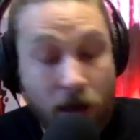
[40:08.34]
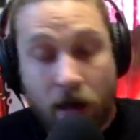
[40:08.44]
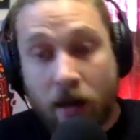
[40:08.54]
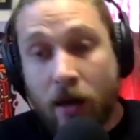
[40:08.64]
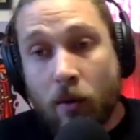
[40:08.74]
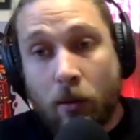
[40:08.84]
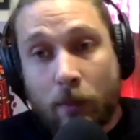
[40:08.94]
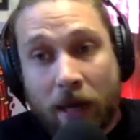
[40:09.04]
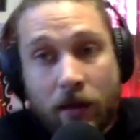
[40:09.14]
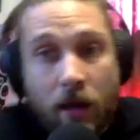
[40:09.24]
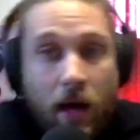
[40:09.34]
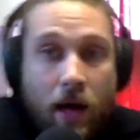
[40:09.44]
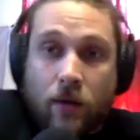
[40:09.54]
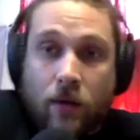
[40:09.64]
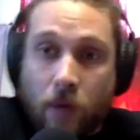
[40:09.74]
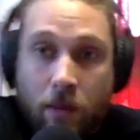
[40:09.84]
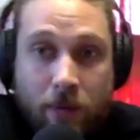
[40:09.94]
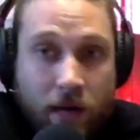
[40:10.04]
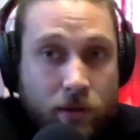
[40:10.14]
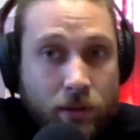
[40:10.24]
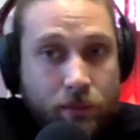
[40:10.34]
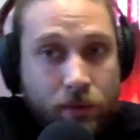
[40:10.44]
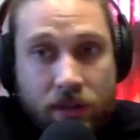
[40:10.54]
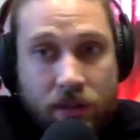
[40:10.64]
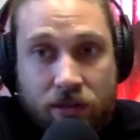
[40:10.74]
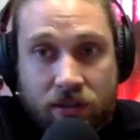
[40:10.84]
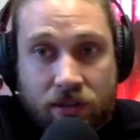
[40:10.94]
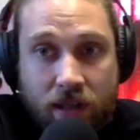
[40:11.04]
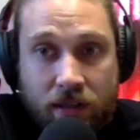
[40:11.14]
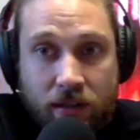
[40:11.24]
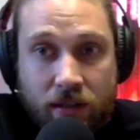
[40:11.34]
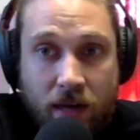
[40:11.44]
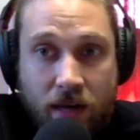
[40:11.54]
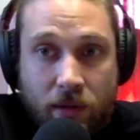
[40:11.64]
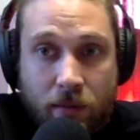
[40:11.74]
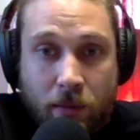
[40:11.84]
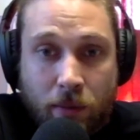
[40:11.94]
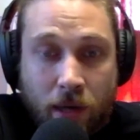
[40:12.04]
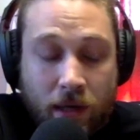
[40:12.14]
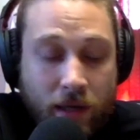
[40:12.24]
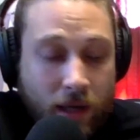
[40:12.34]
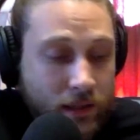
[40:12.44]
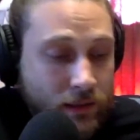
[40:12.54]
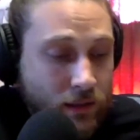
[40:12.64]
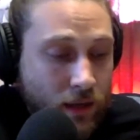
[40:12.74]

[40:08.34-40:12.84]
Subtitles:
Well, man, Robby, I really appreciate you taking the time to come on the podcast.